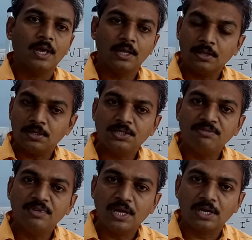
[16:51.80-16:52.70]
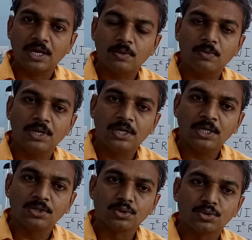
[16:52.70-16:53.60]
Energy we are
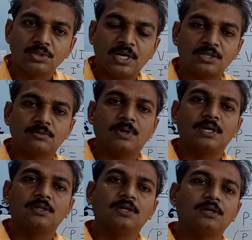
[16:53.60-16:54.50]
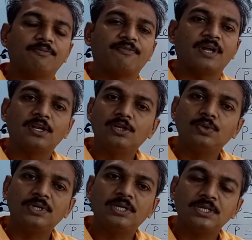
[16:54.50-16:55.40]
calculating, that's why the final
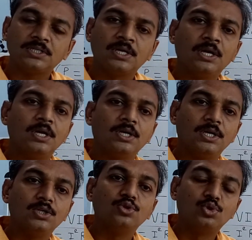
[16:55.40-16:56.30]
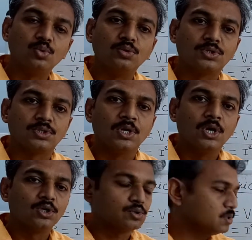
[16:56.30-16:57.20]
unit is in joules.
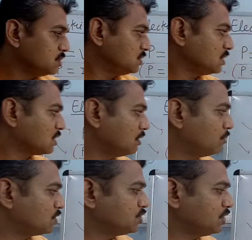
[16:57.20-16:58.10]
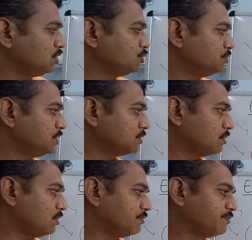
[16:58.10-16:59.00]
So this is a commercial unit
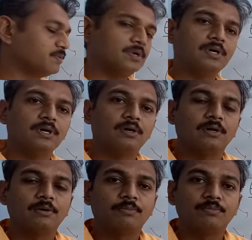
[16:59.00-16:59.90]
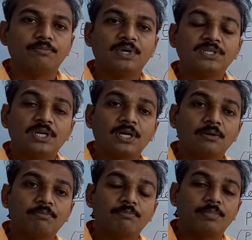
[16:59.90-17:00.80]
of
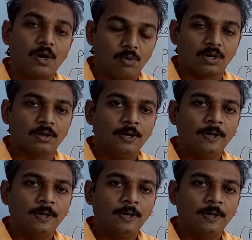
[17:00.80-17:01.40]
measuring power.